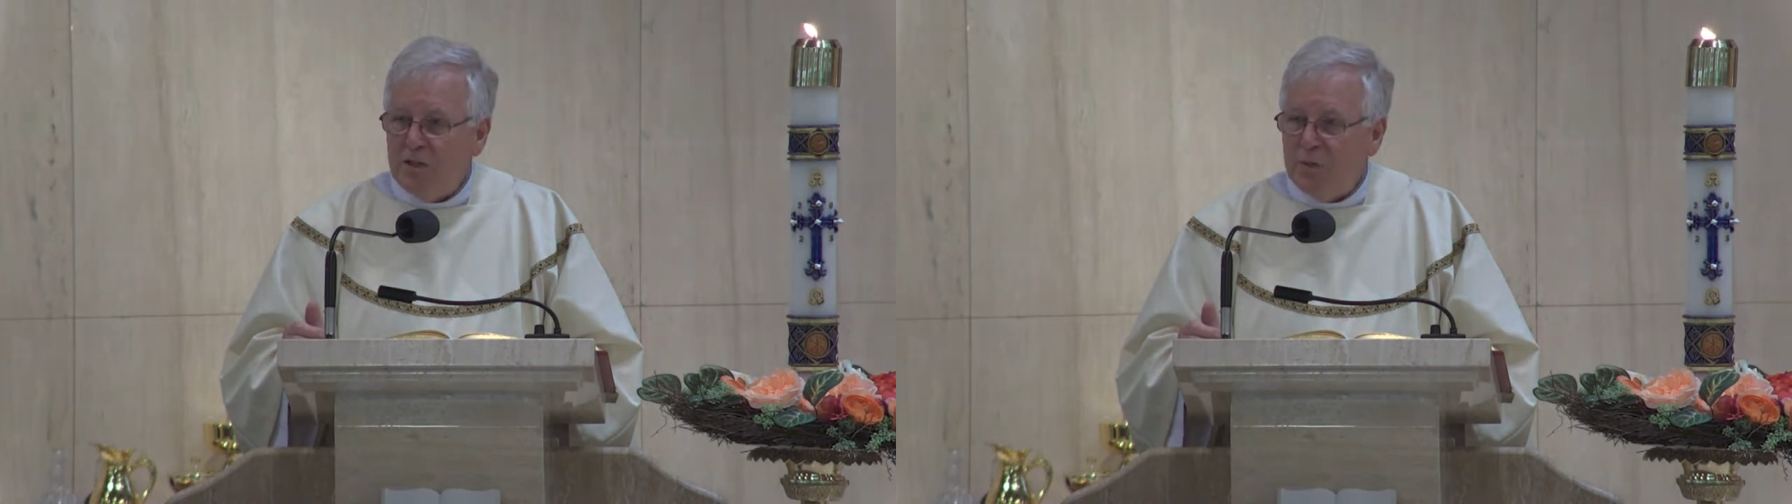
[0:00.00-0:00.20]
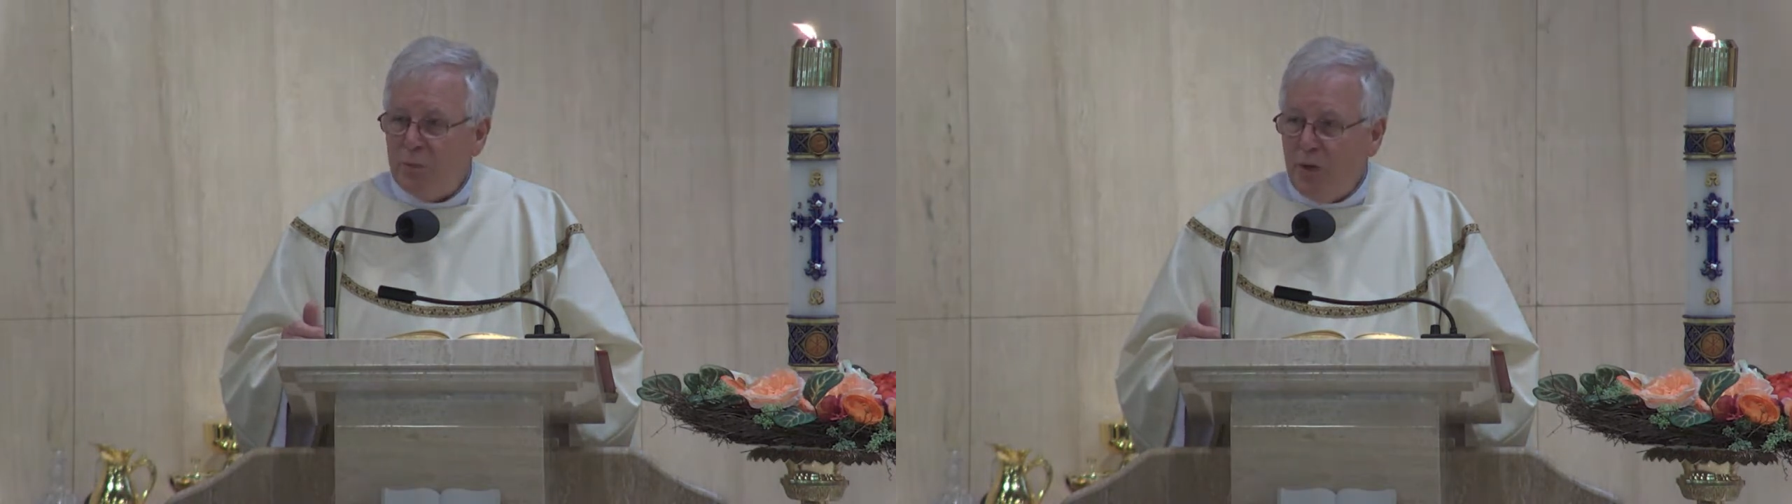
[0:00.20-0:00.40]

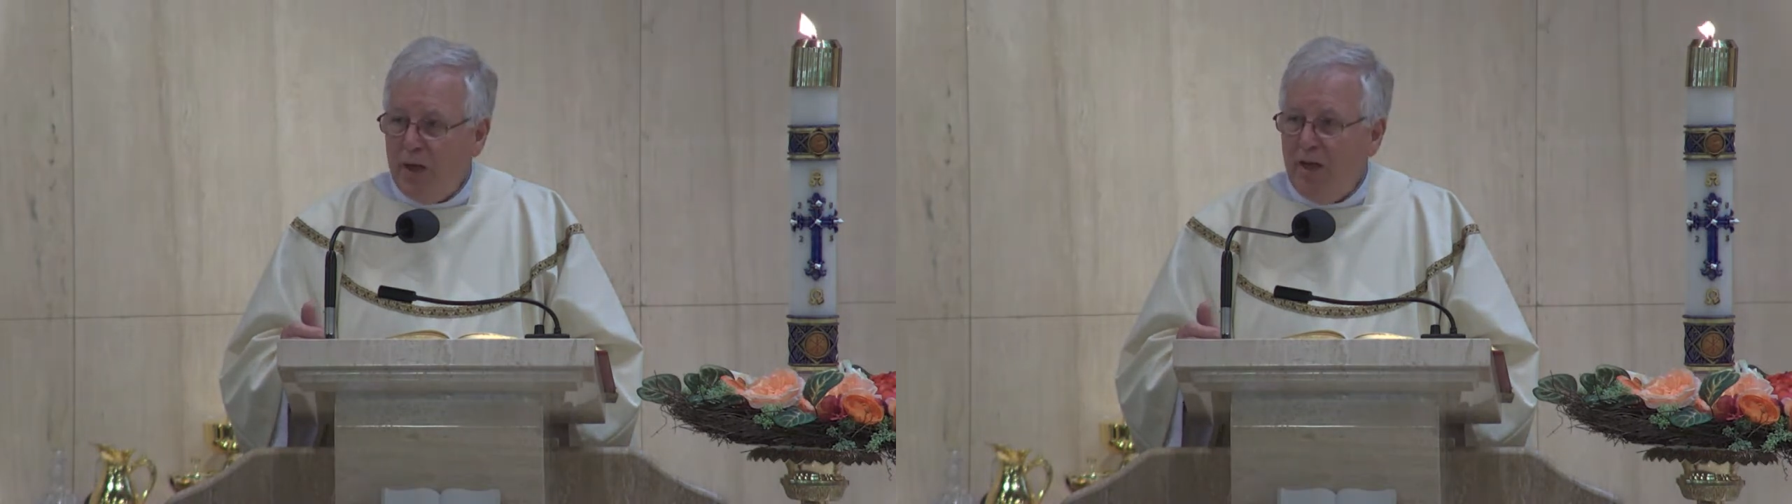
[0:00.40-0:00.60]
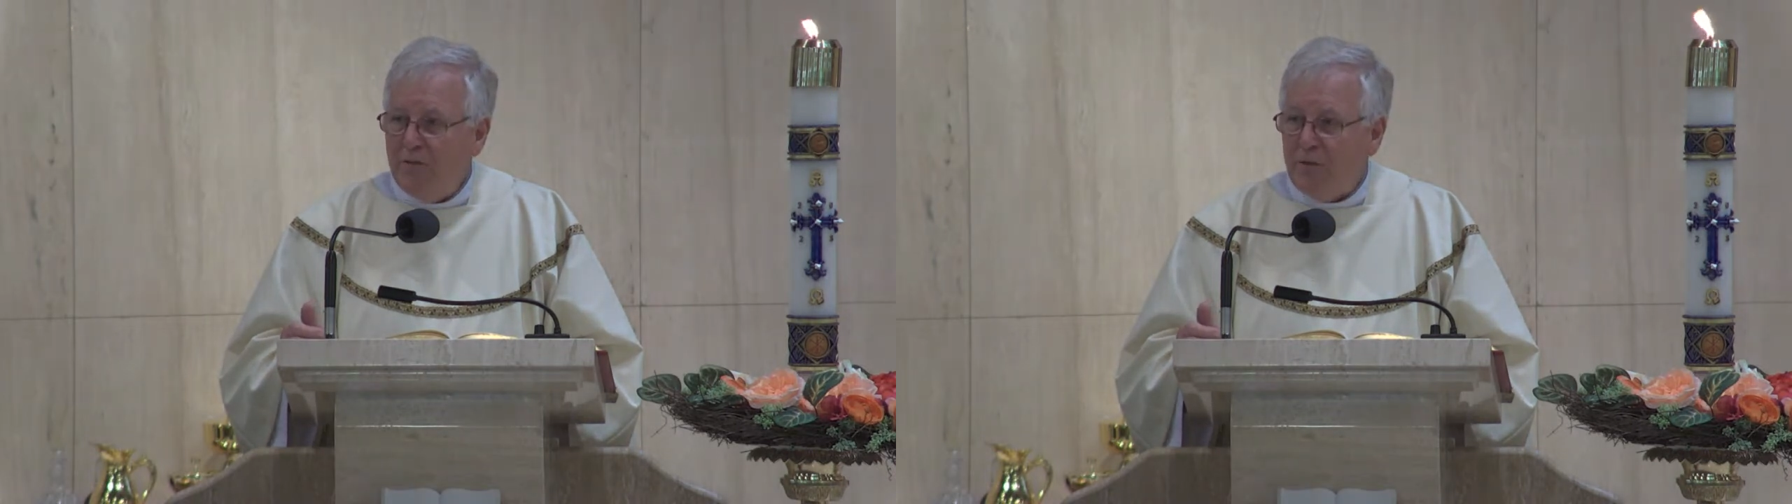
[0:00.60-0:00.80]
is
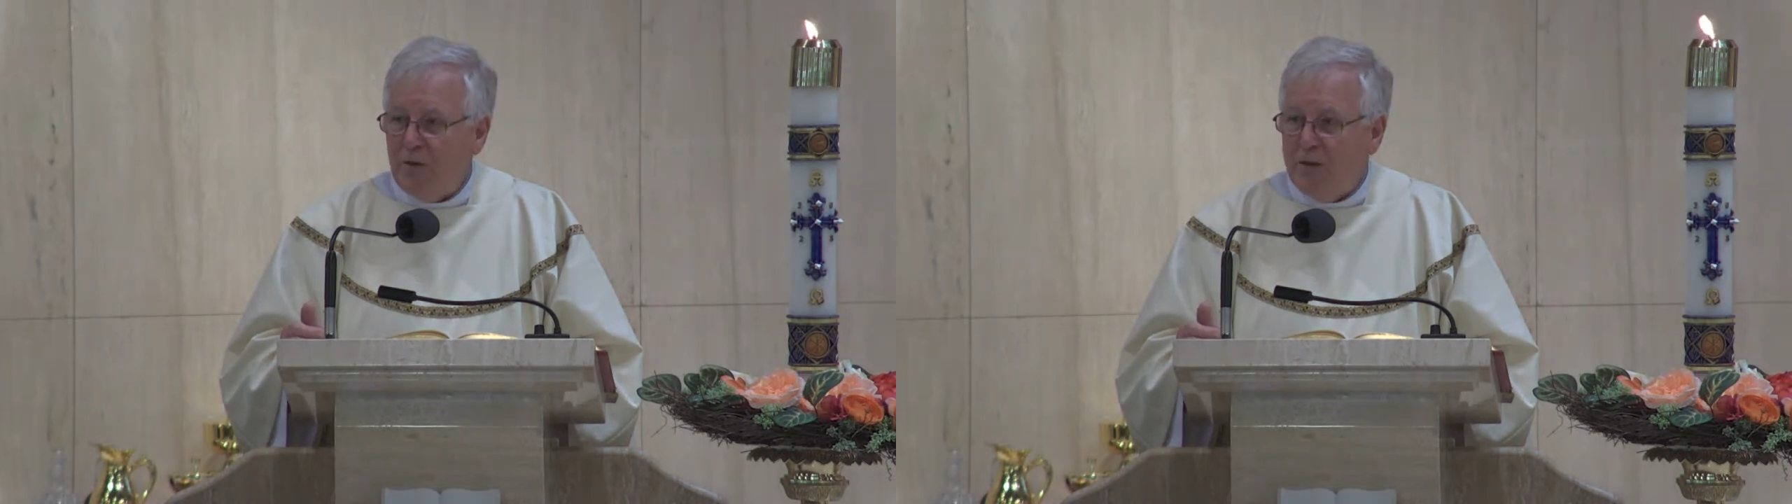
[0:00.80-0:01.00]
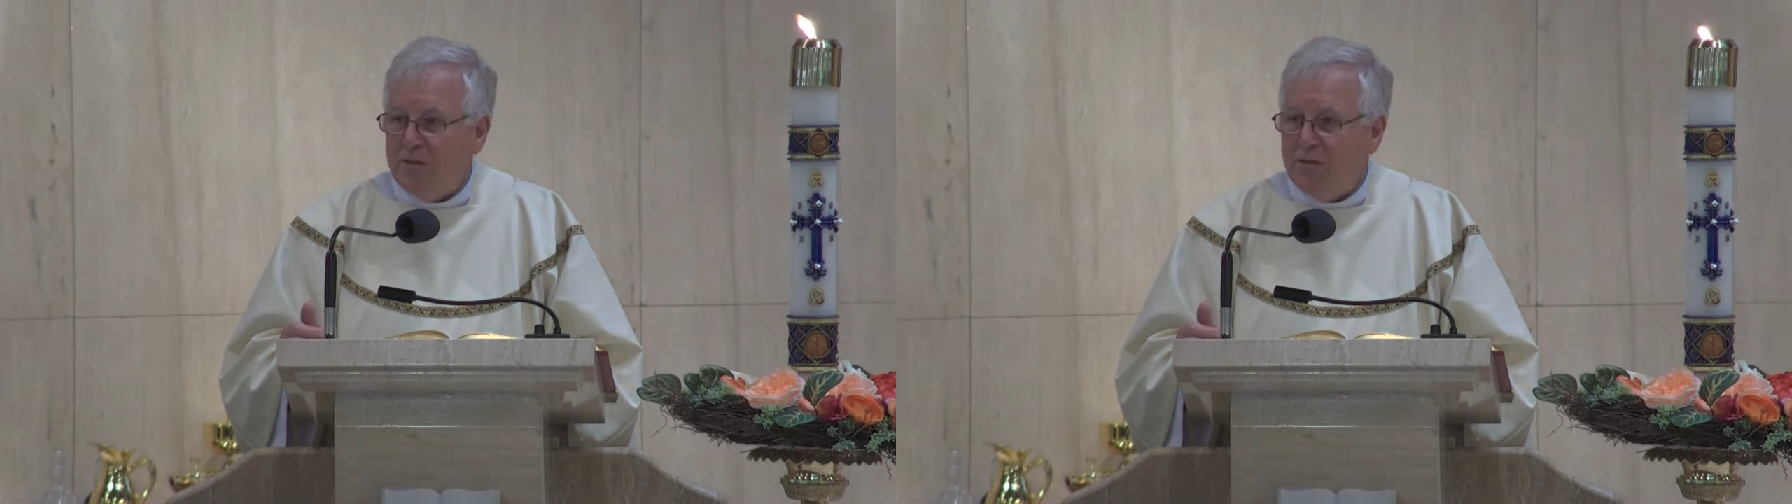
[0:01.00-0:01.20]
praying for
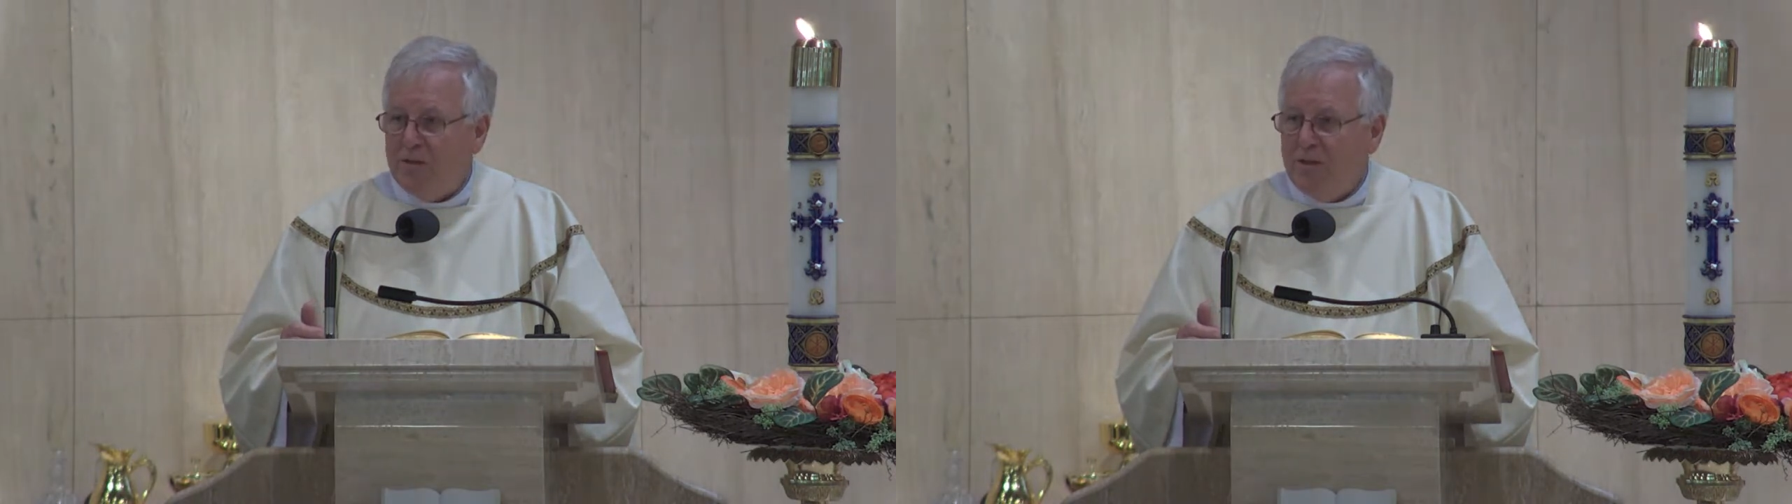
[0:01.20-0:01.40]
us.